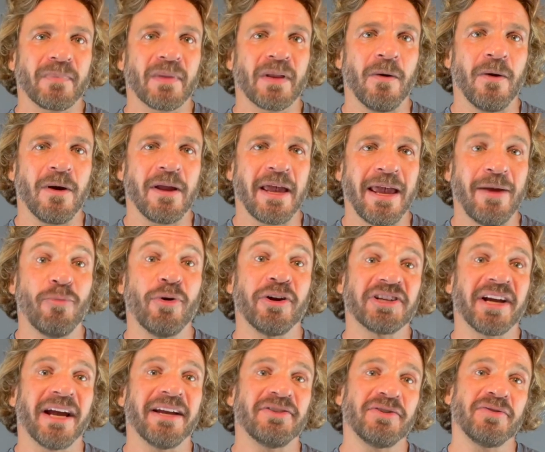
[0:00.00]
okay,
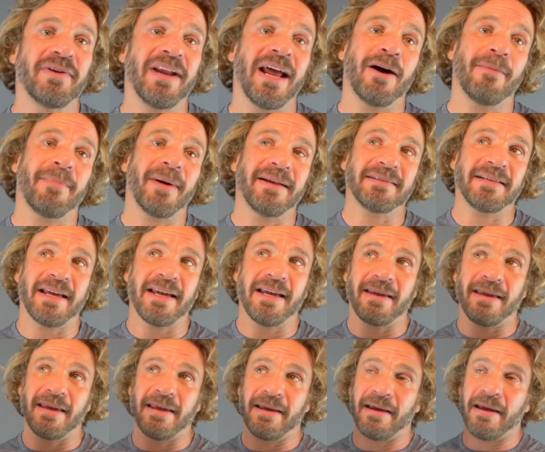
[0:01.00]
which I do now by
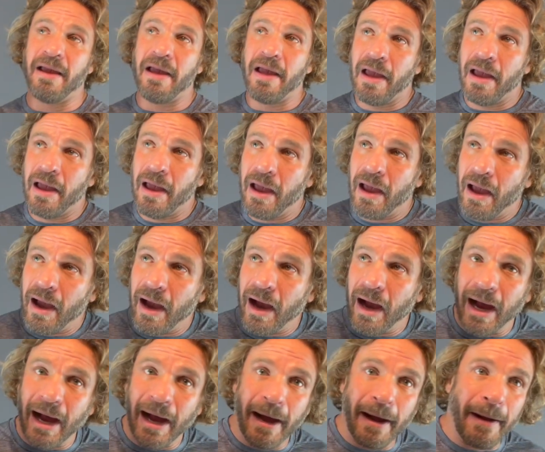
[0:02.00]
taking
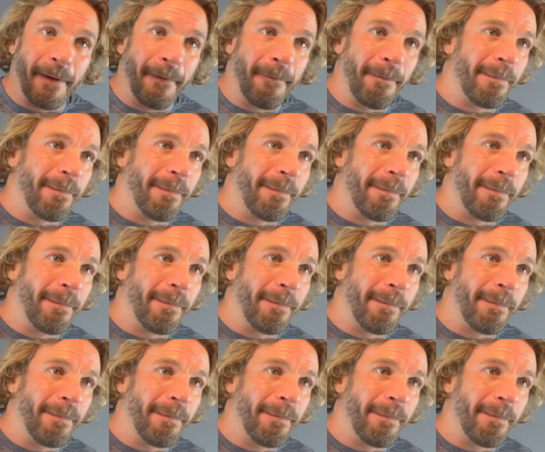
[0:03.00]
a